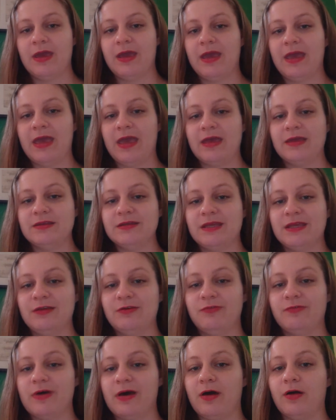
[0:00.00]
and he
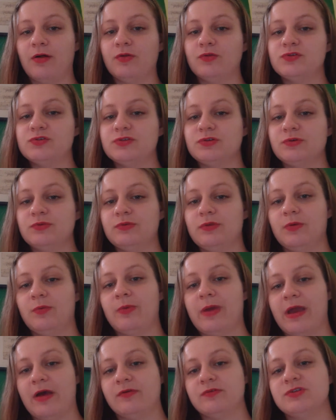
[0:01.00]
fell to the
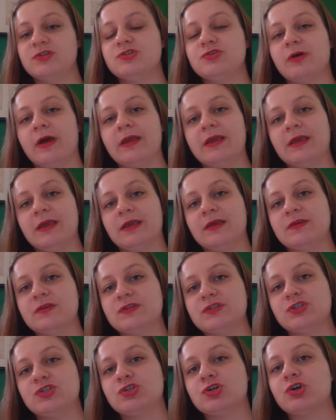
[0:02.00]
ground, striking
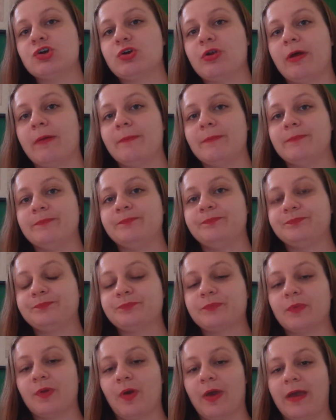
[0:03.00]
his sternum.
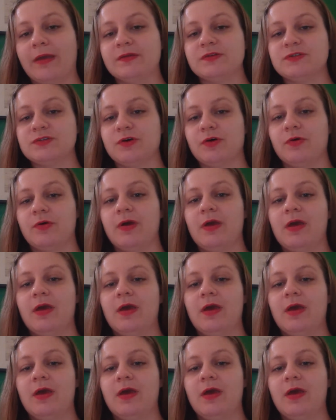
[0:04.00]
Okay, so